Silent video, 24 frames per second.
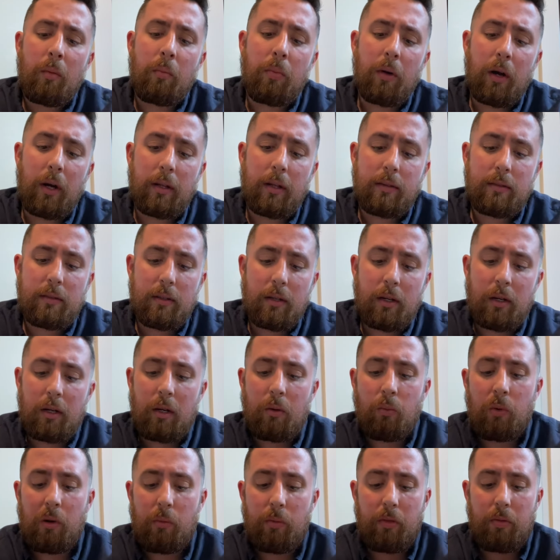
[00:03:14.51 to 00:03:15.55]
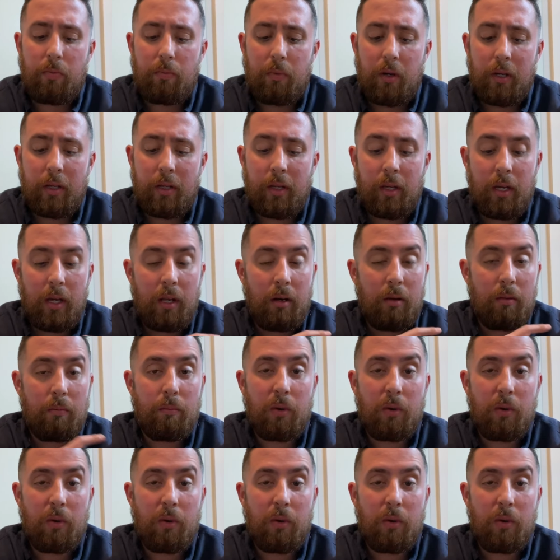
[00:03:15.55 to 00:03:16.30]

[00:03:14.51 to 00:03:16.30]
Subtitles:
but went with, again,